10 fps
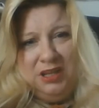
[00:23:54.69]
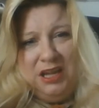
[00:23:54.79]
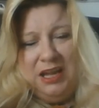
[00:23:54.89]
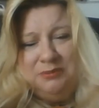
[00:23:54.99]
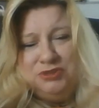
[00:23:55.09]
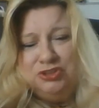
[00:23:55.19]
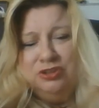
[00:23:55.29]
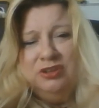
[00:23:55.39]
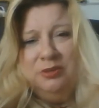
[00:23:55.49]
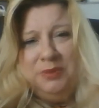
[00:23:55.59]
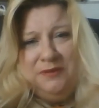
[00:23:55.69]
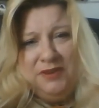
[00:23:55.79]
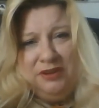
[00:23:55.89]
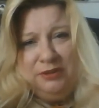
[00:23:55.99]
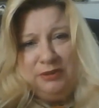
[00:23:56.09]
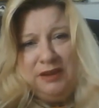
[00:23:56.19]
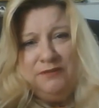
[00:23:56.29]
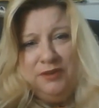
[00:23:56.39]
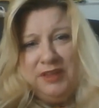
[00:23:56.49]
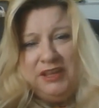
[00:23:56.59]
I'm sure they'll be very
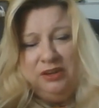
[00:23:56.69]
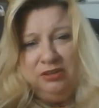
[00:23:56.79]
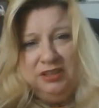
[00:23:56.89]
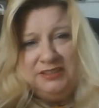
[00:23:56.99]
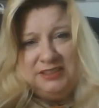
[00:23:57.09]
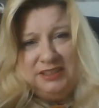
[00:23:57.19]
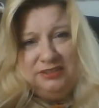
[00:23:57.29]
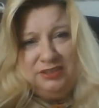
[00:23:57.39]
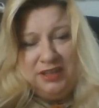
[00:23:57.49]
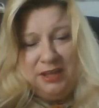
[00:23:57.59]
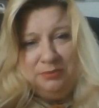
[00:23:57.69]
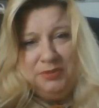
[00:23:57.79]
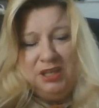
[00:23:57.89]
grateful that you're listening to them,